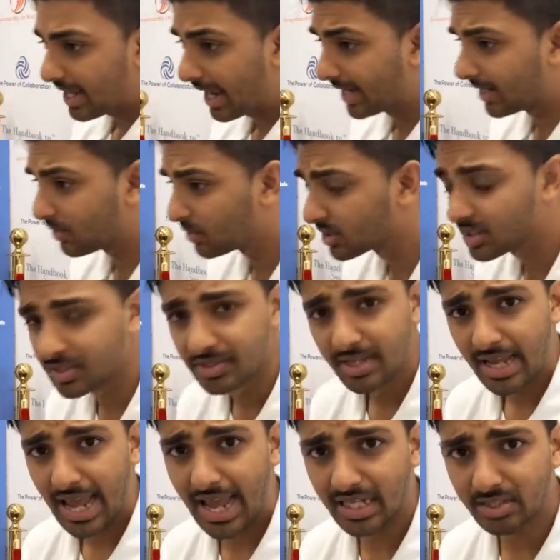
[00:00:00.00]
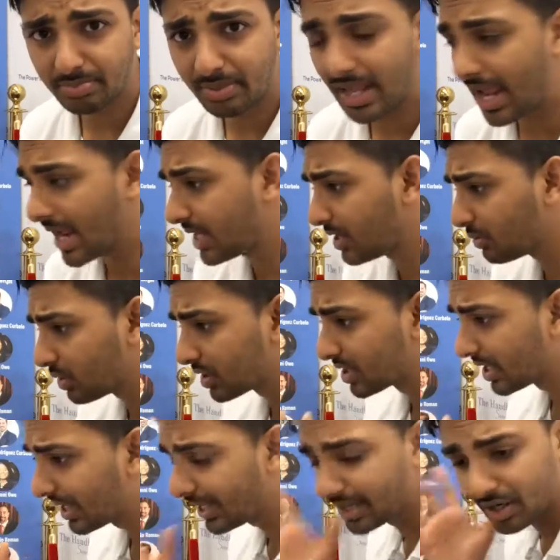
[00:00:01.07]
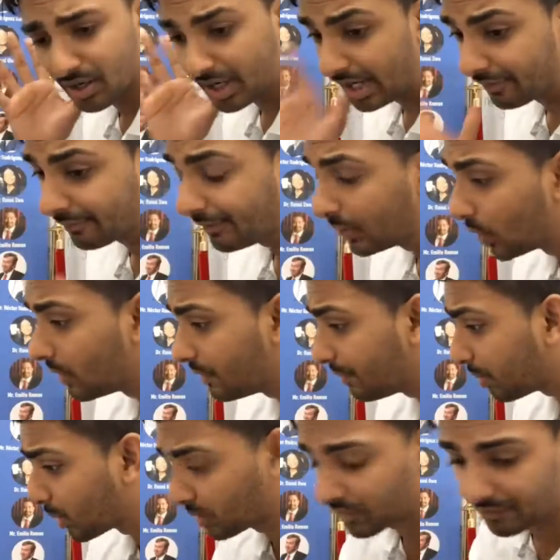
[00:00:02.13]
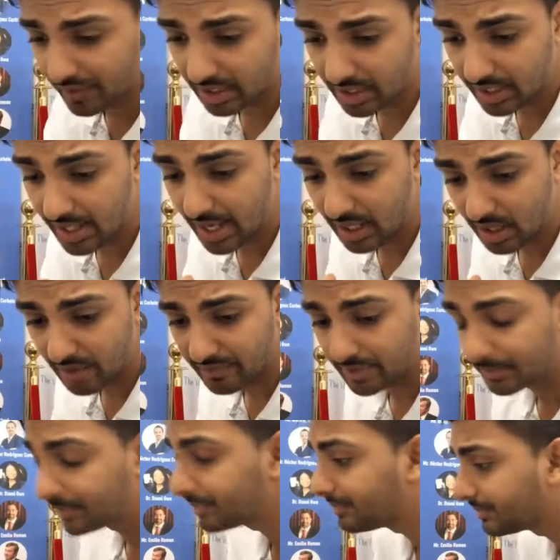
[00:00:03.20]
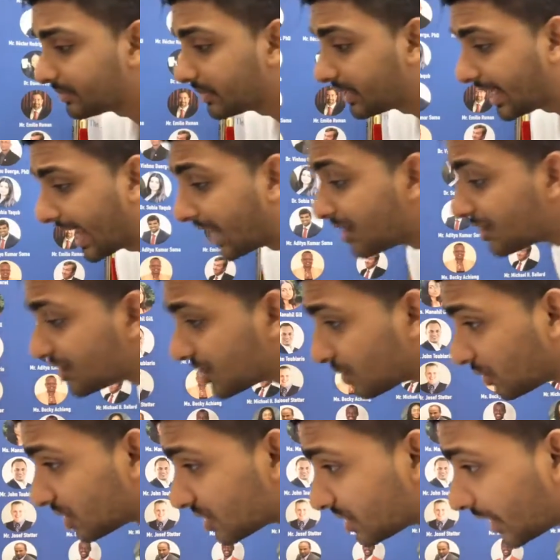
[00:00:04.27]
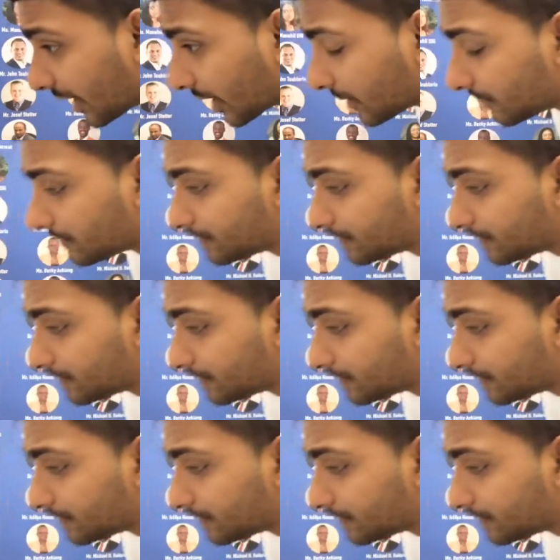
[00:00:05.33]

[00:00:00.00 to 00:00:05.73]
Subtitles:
And it wasn't as planned. It flowed perfectly. I love it. The energy was there.